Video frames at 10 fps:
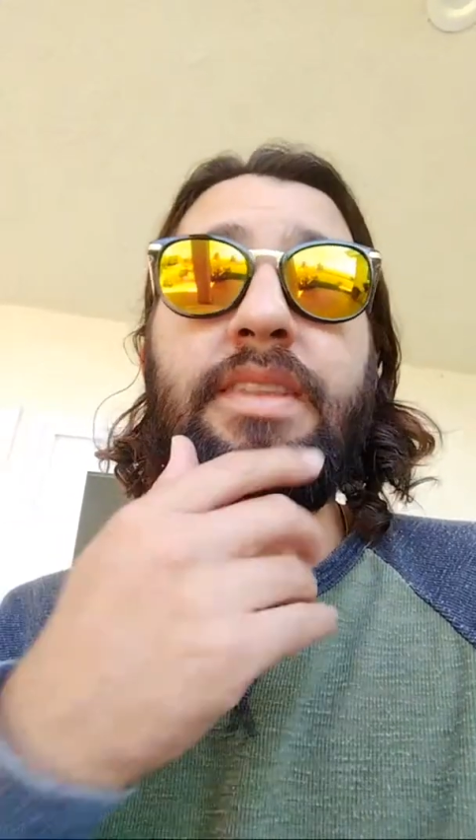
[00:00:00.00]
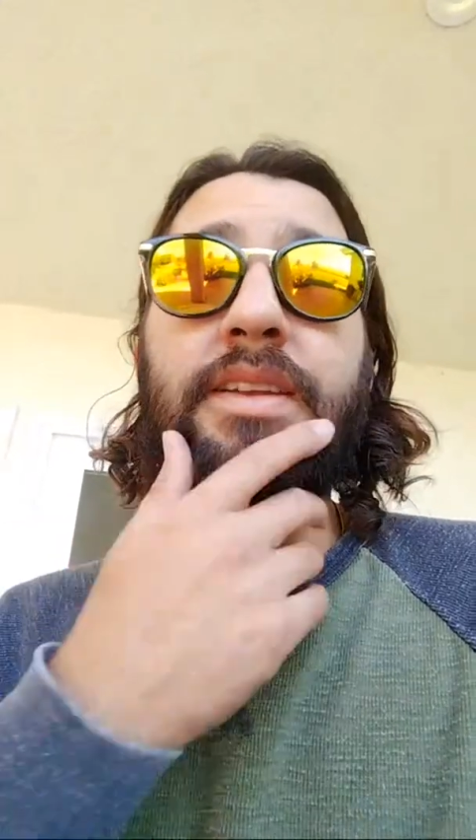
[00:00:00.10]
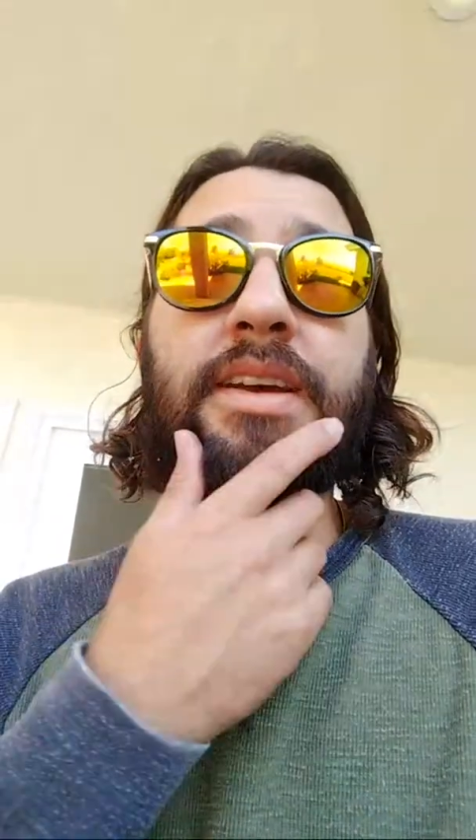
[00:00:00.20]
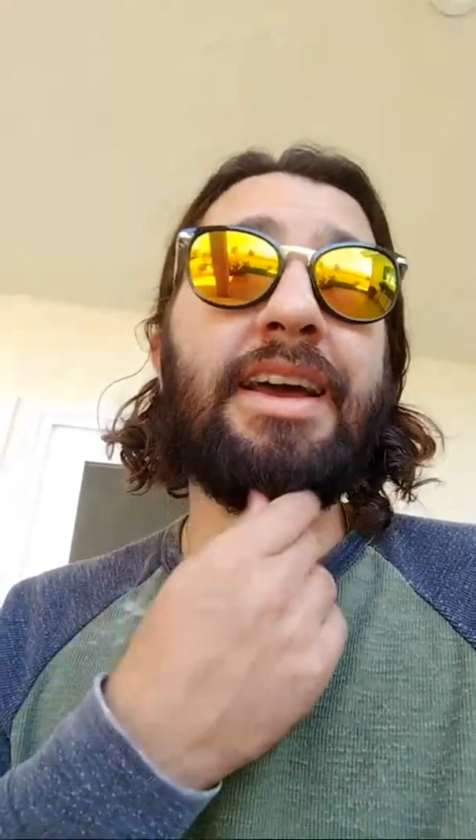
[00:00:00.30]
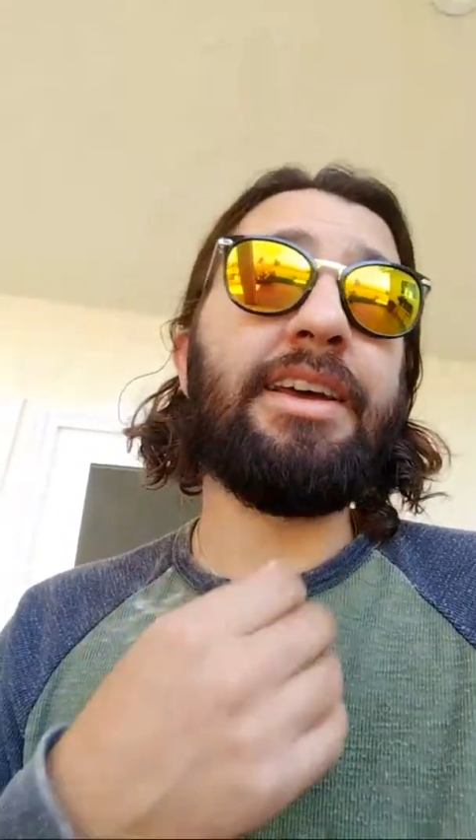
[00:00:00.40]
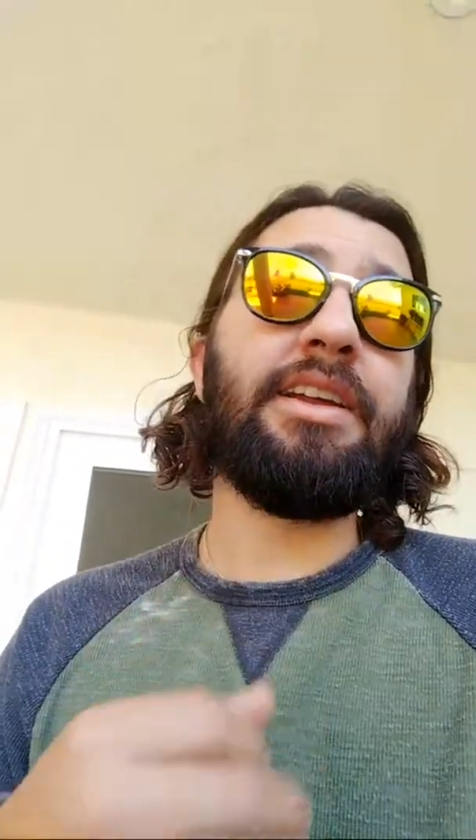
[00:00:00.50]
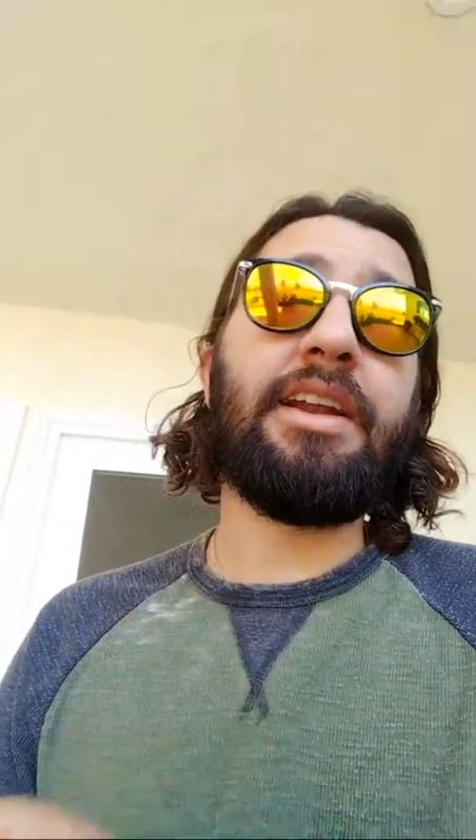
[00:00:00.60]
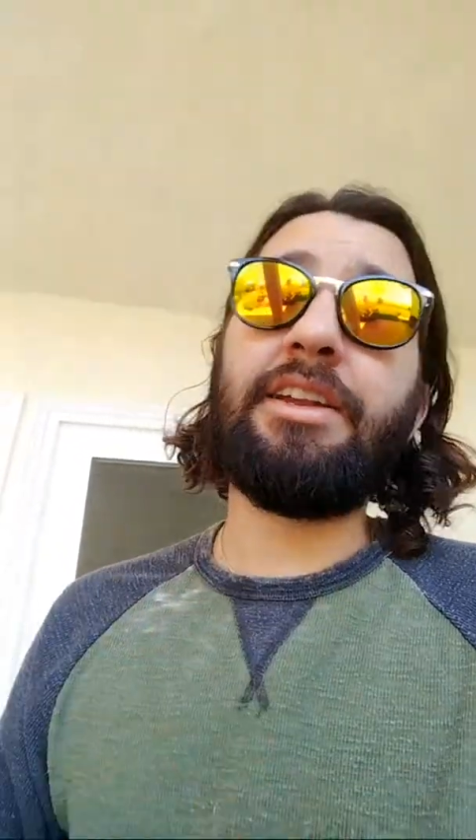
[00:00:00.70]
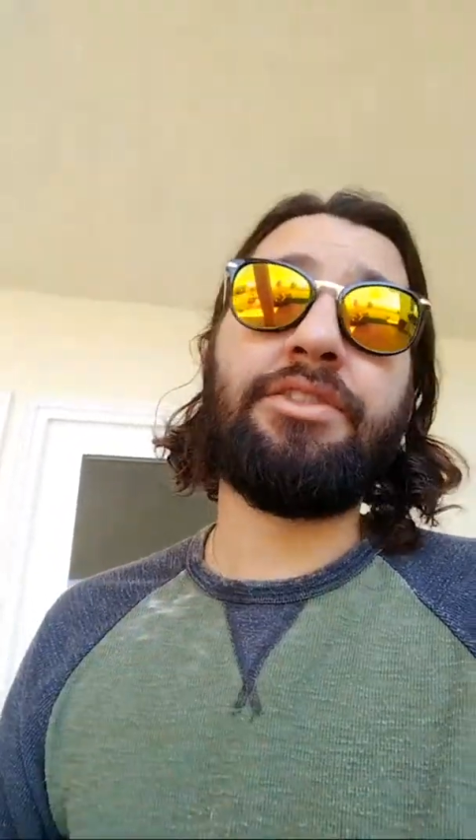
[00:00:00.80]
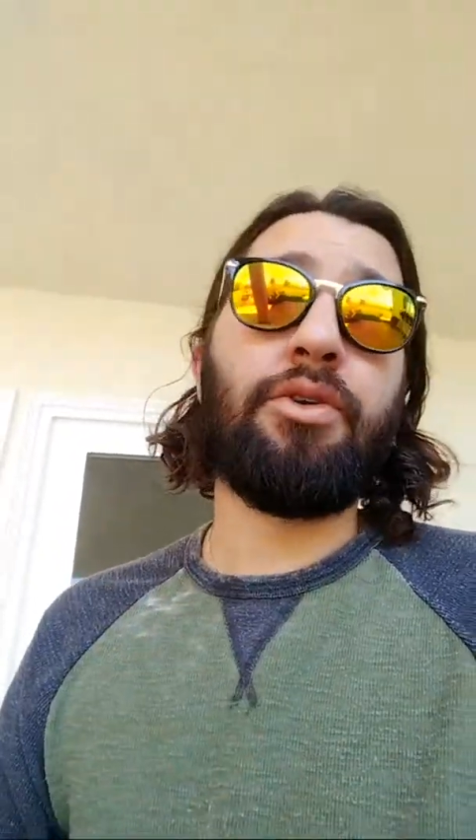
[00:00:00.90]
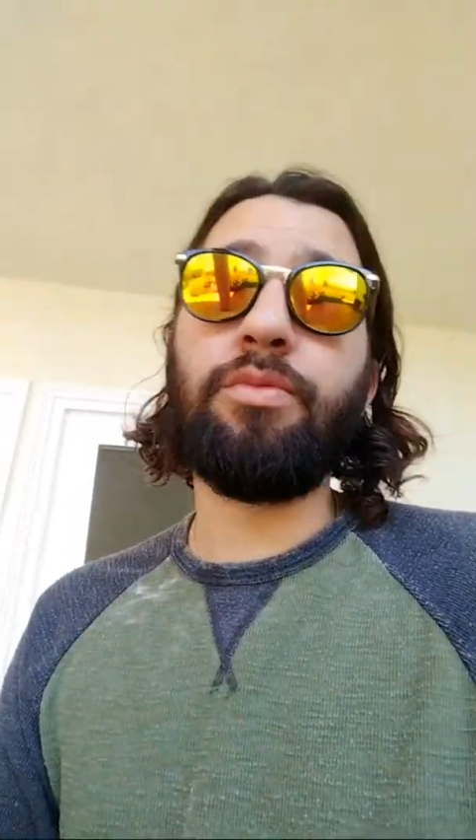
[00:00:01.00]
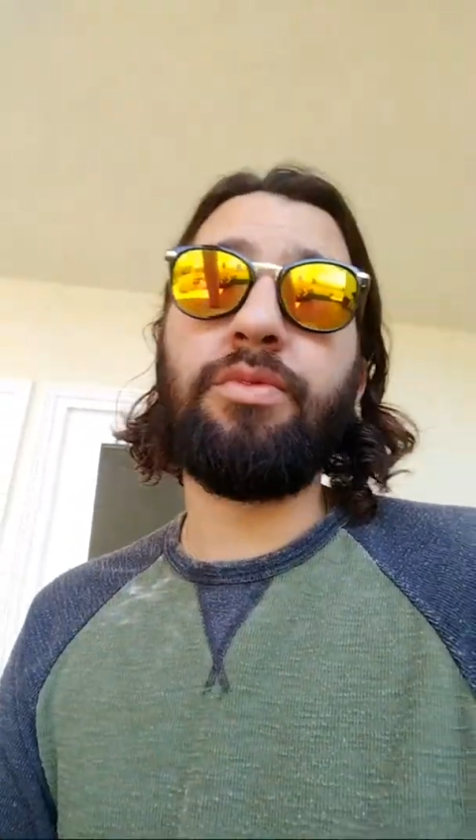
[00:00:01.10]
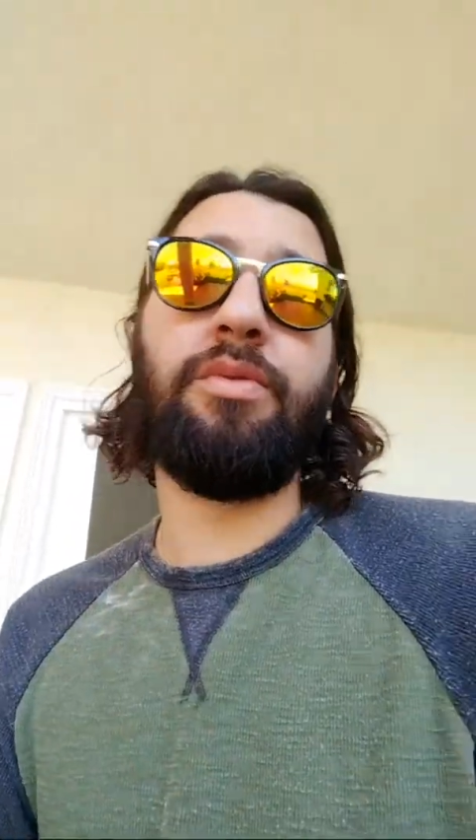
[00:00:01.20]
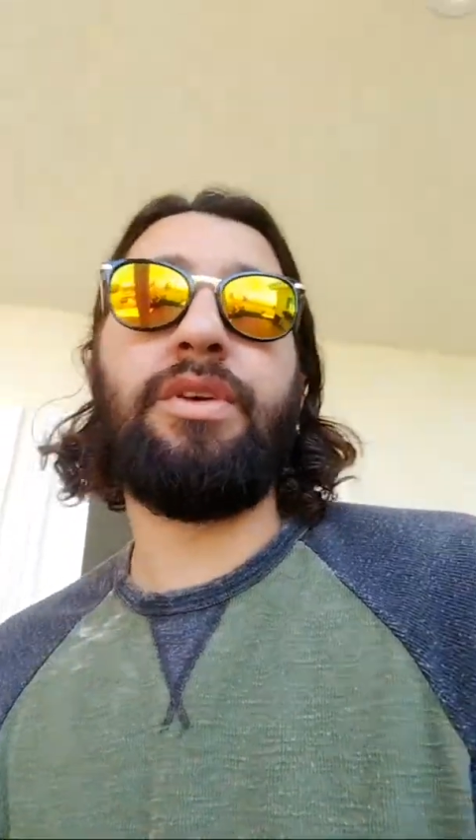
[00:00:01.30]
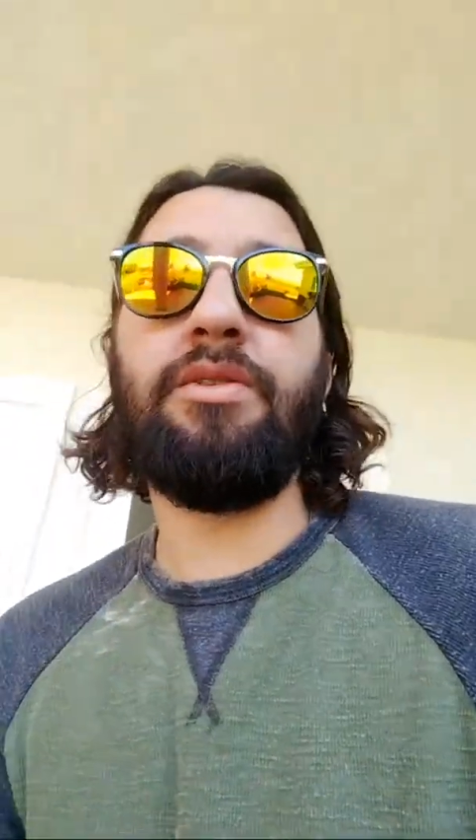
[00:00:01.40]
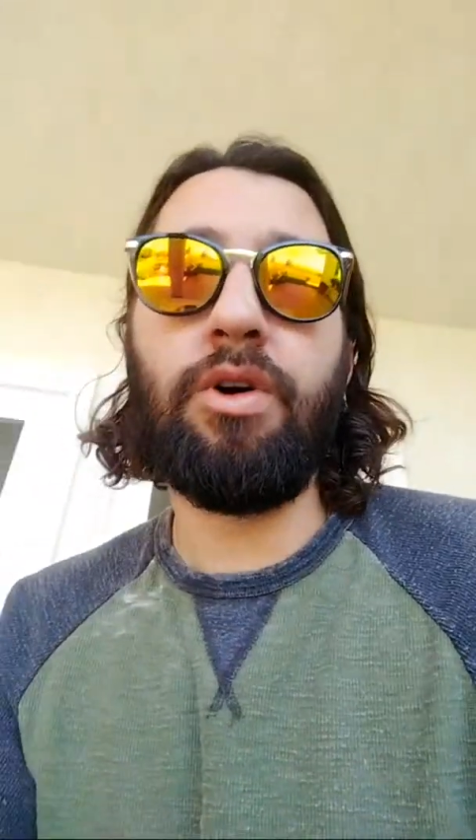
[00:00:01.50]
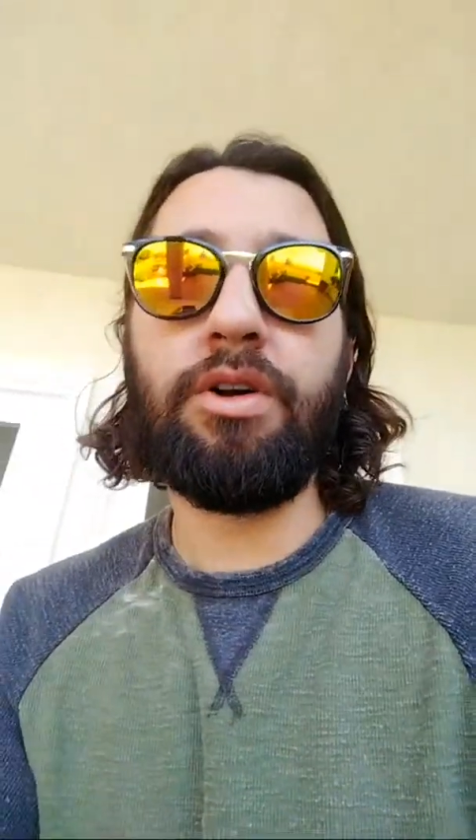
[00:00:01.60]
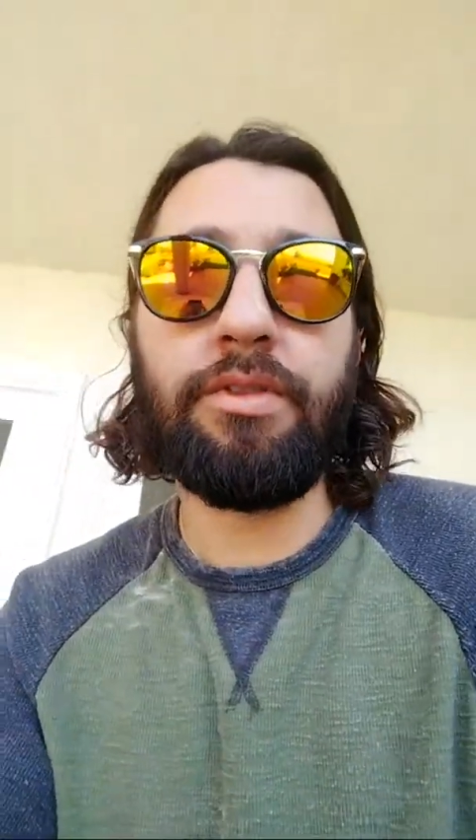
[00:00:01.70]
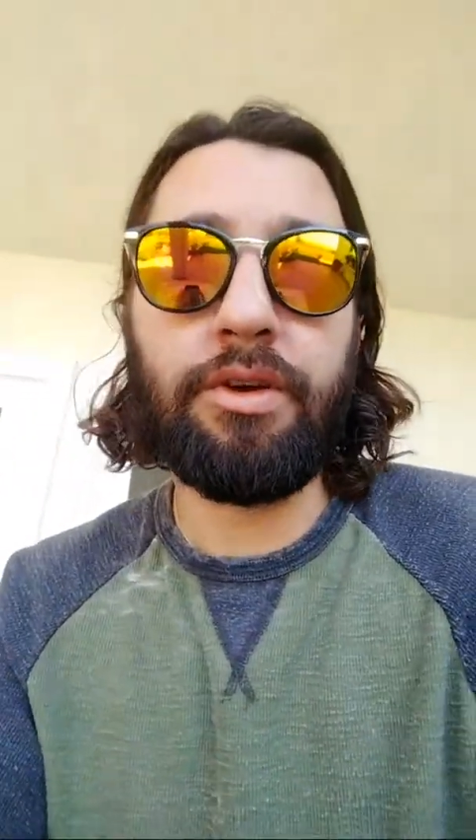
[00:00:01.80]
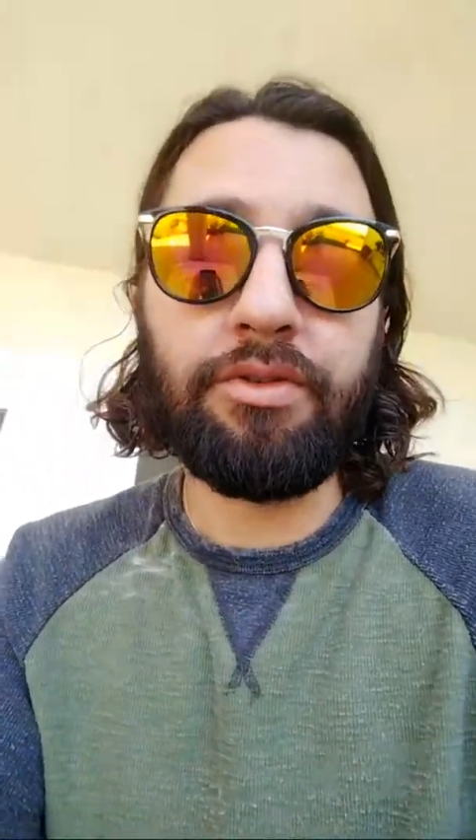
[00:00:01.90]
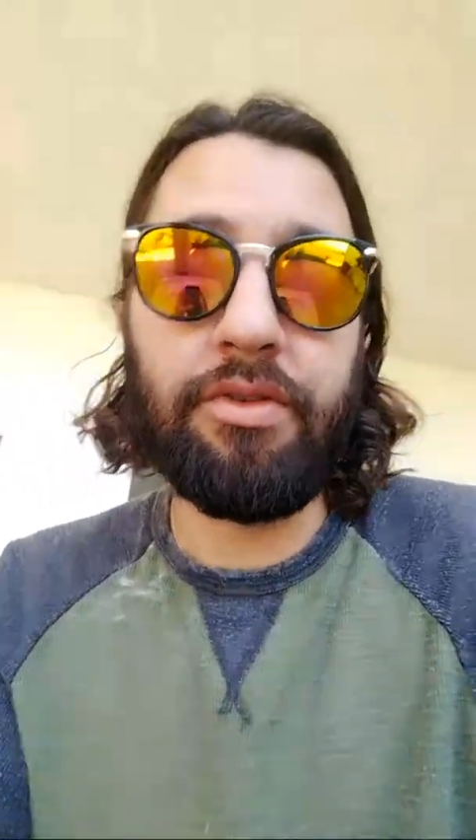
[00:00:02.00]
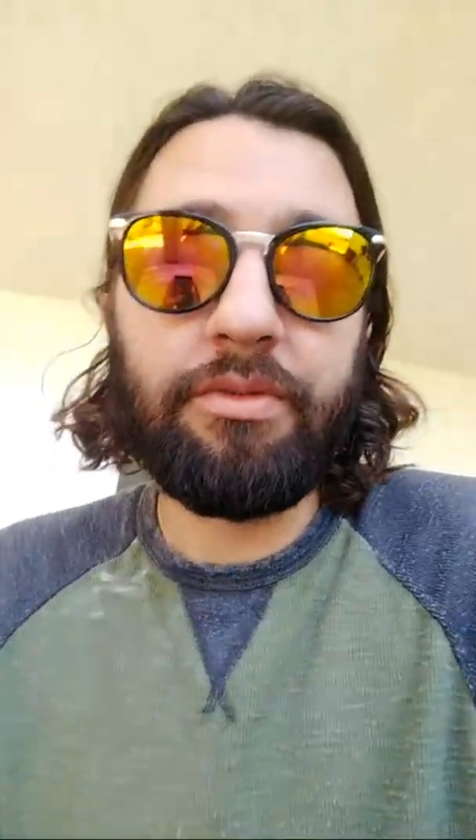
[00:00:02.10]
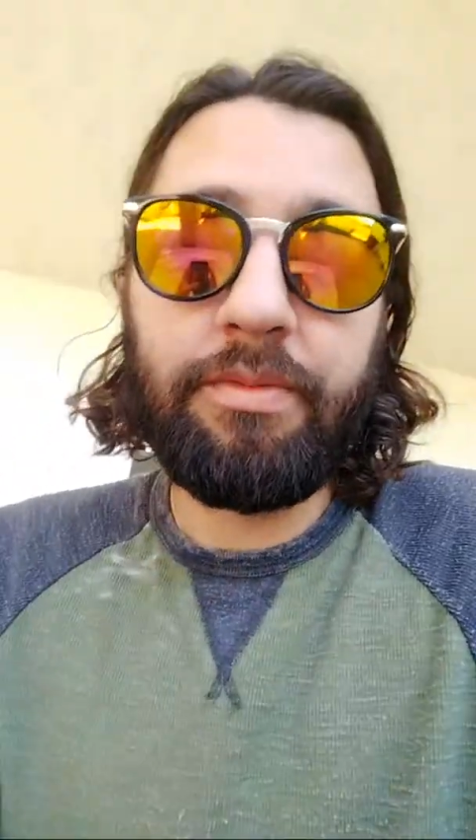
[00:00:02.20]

ahead, and I just hope to be in one of those.